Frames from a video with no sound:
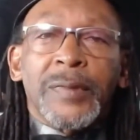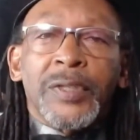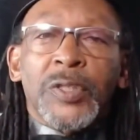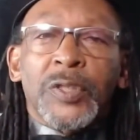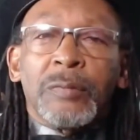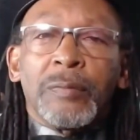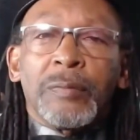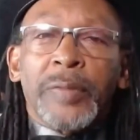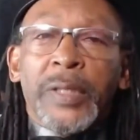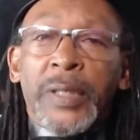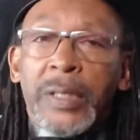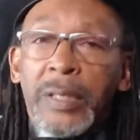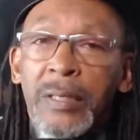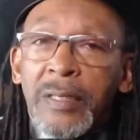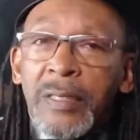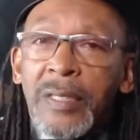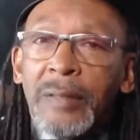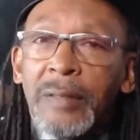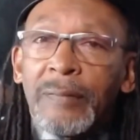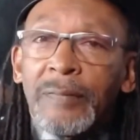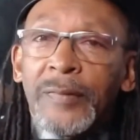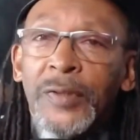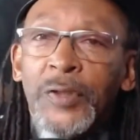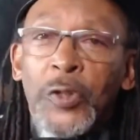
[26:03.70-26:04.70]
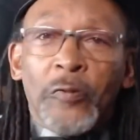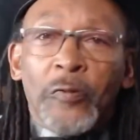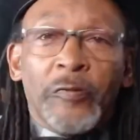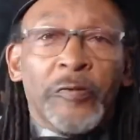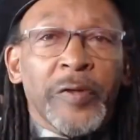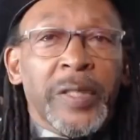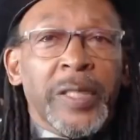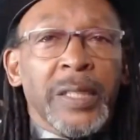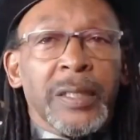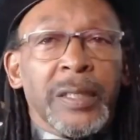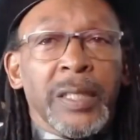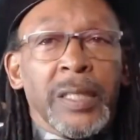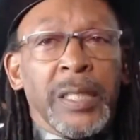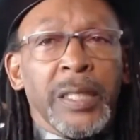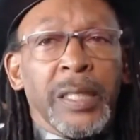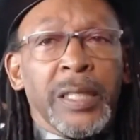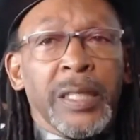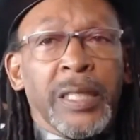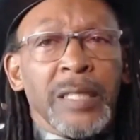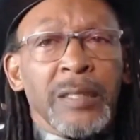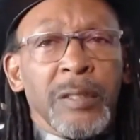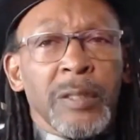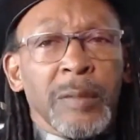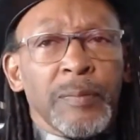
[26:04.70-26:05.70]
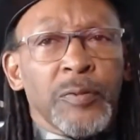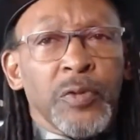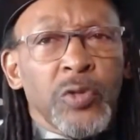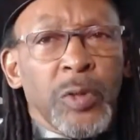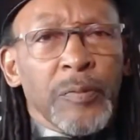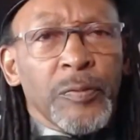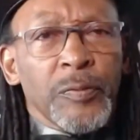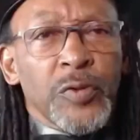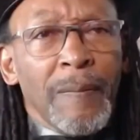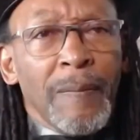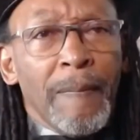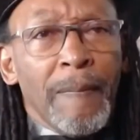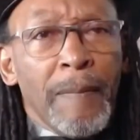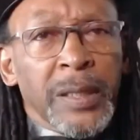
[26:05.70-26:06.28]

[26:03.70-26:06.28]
Please don't forget to hit that subscription